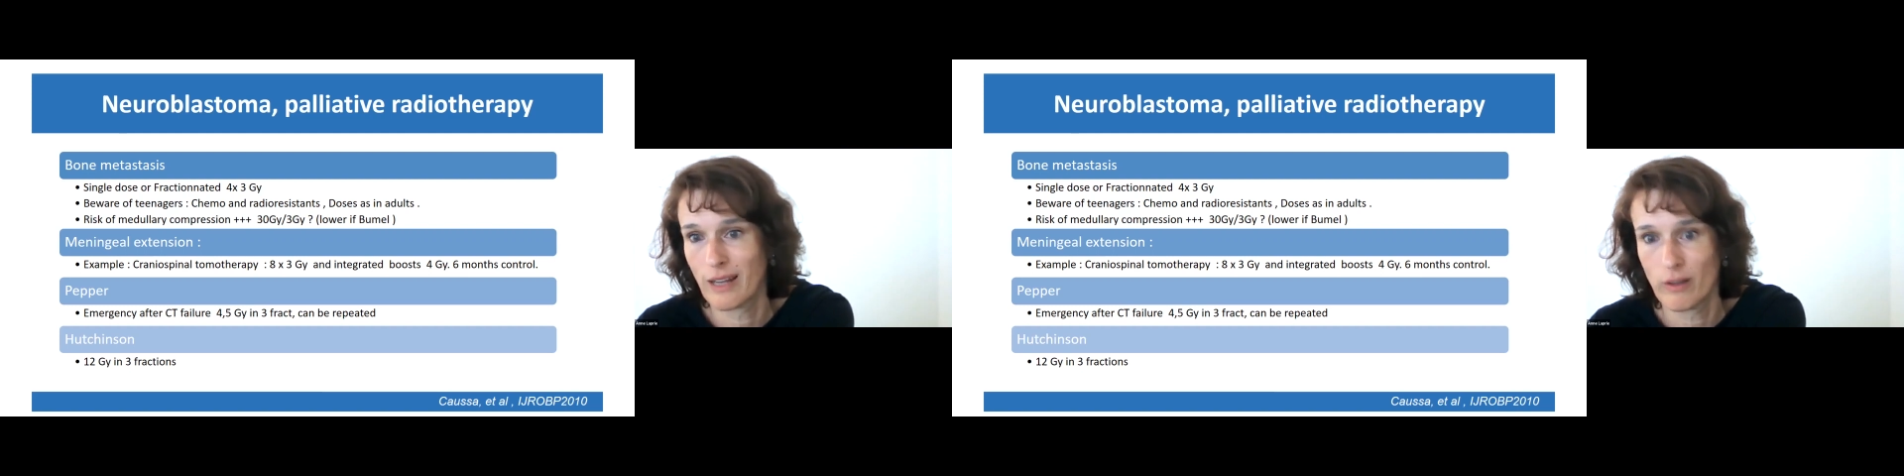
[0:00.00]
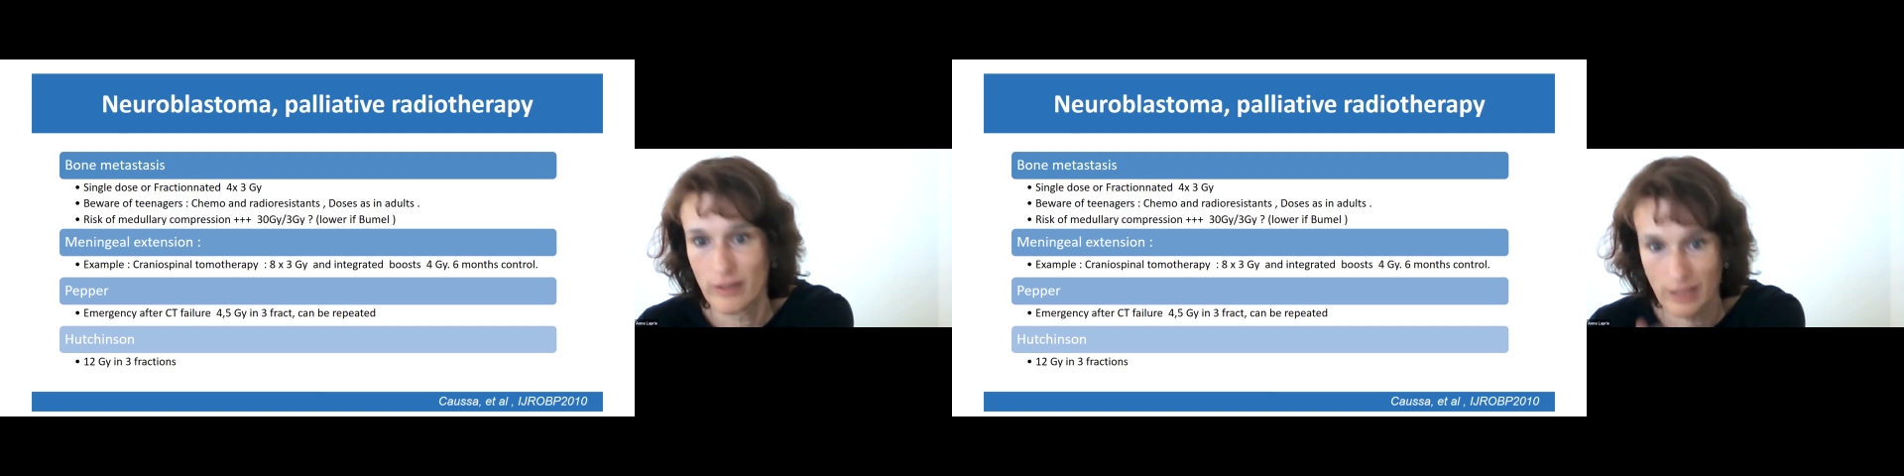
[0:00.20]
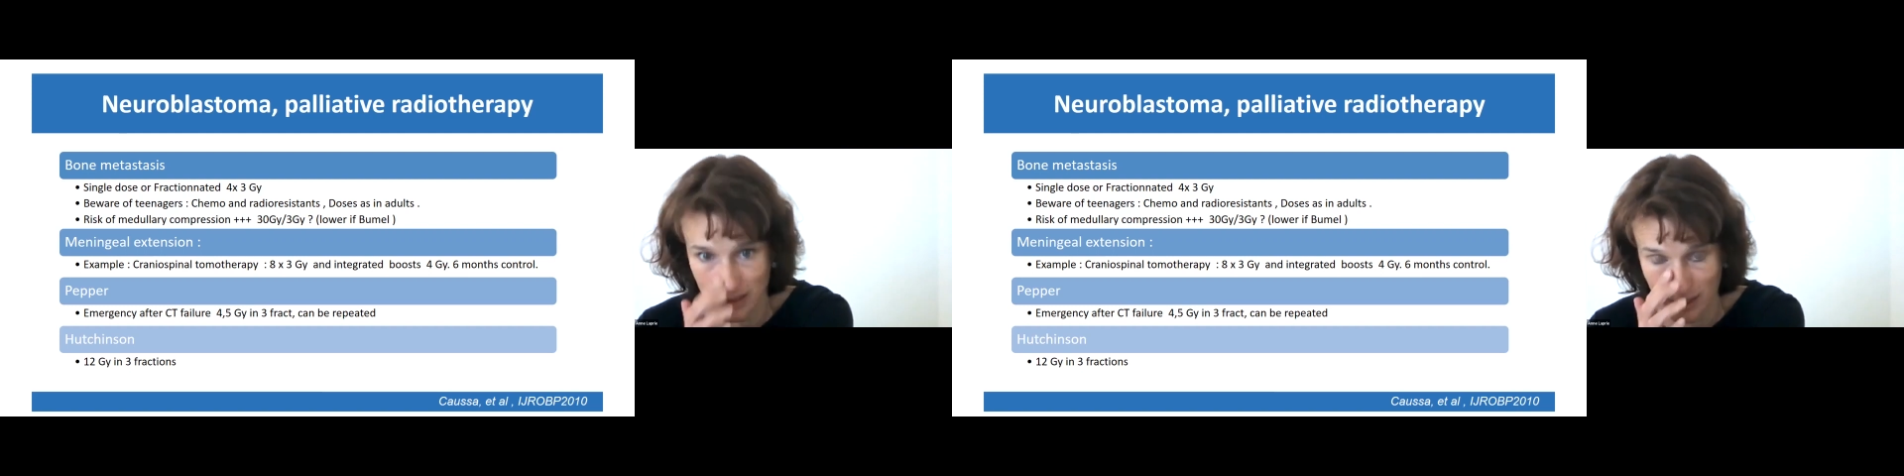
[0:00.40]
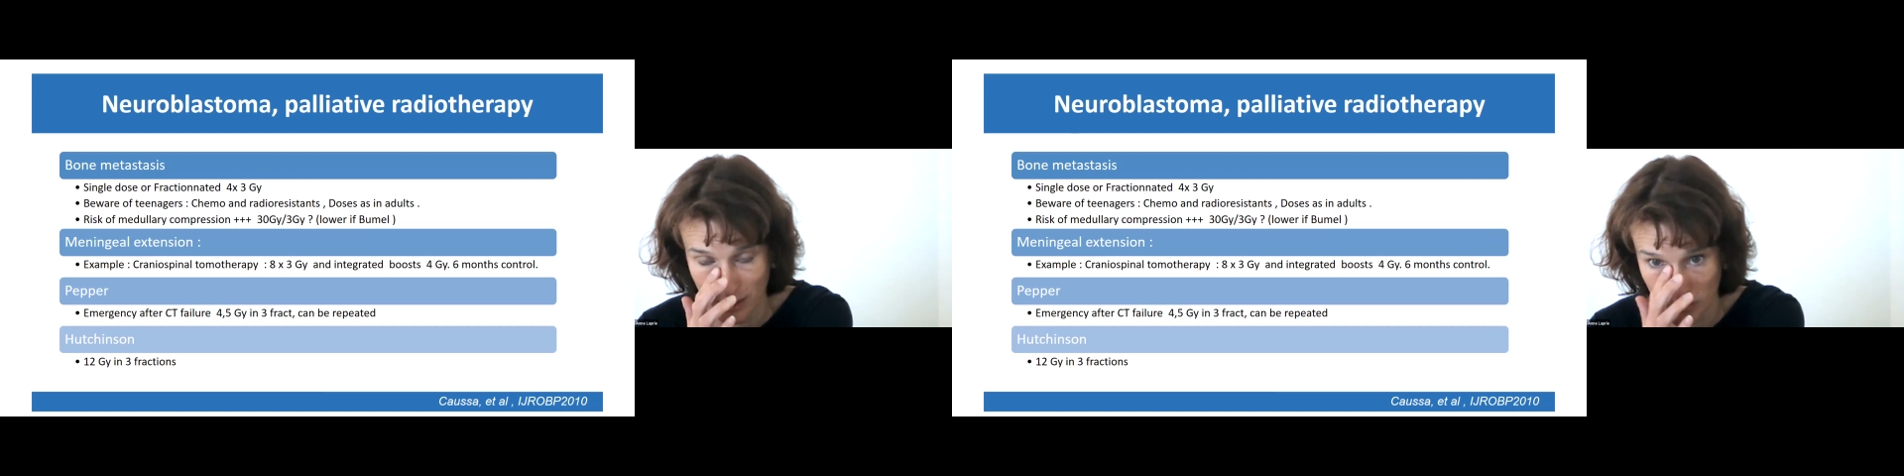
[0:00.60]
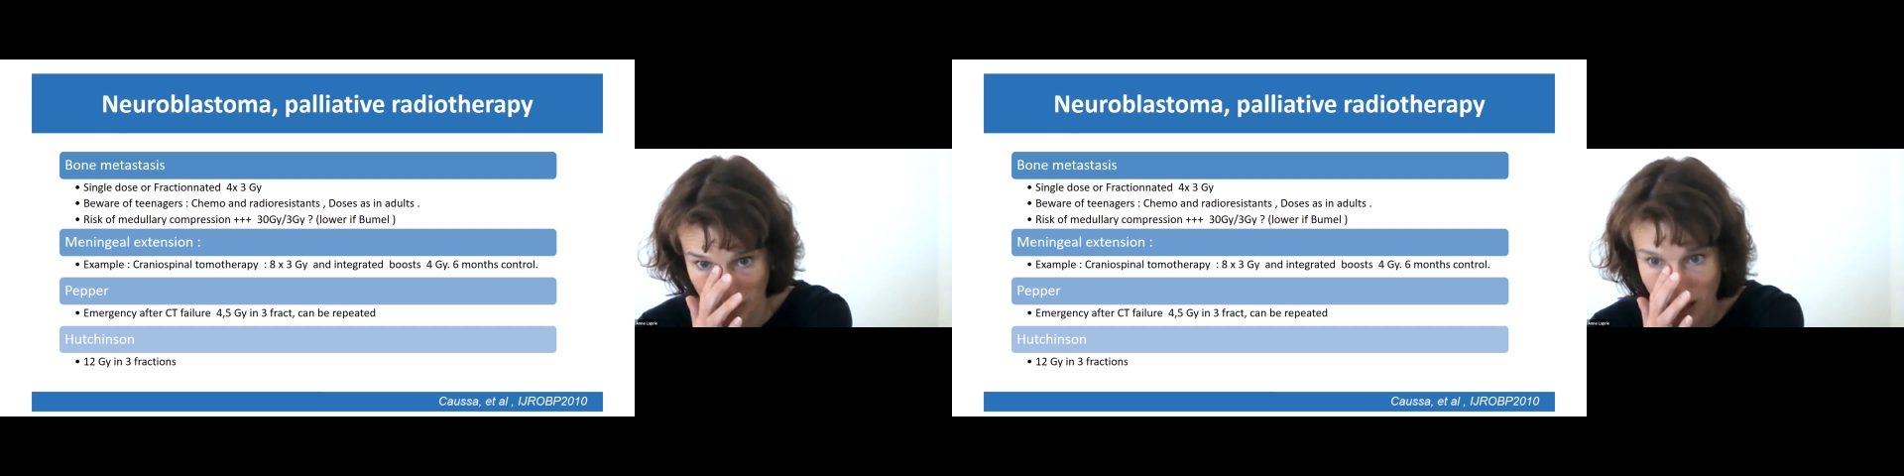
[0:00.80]
adult
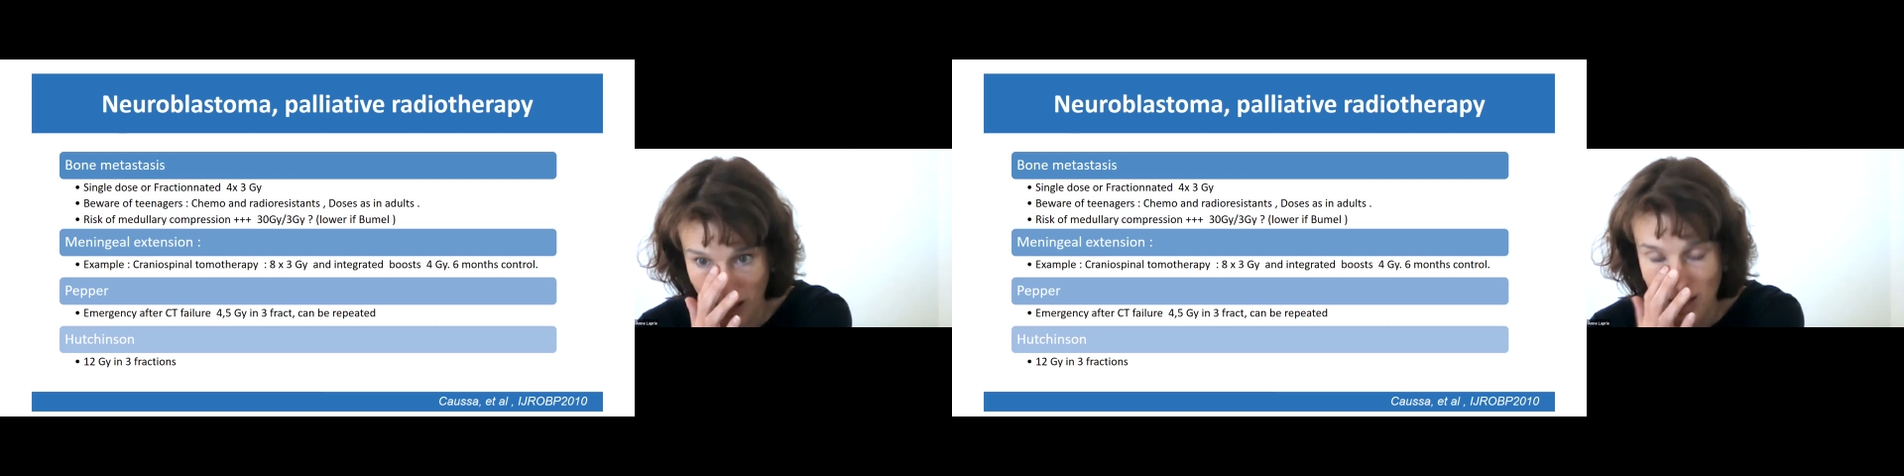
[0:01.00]
carcinoma.